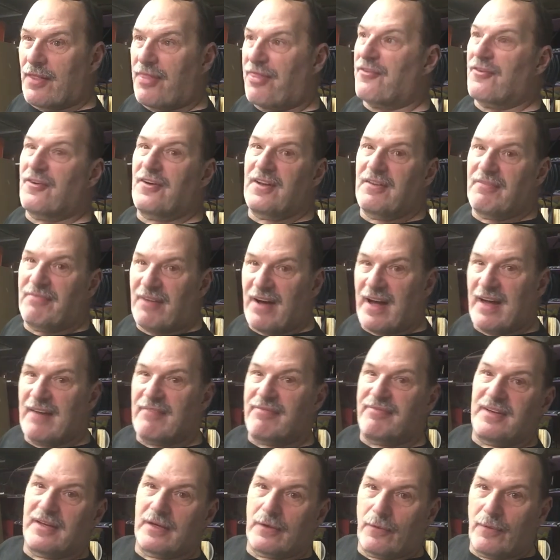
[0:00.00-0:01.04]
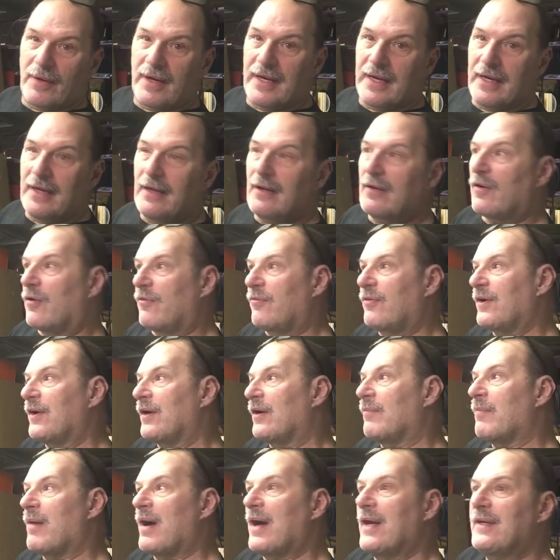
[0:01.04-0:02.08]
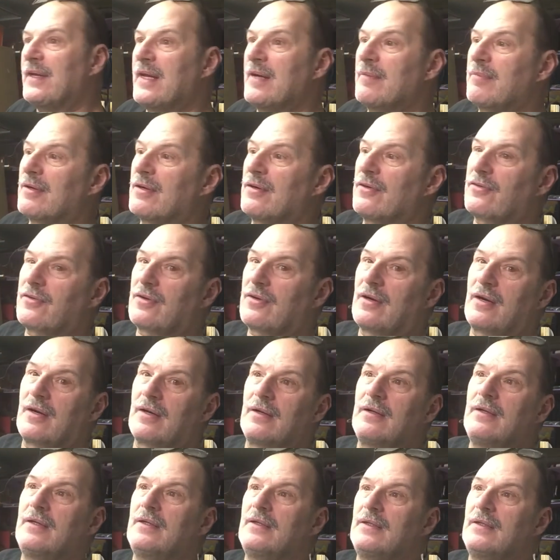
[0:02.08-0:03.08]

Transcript: 35 feet away. Over here, my neighbors are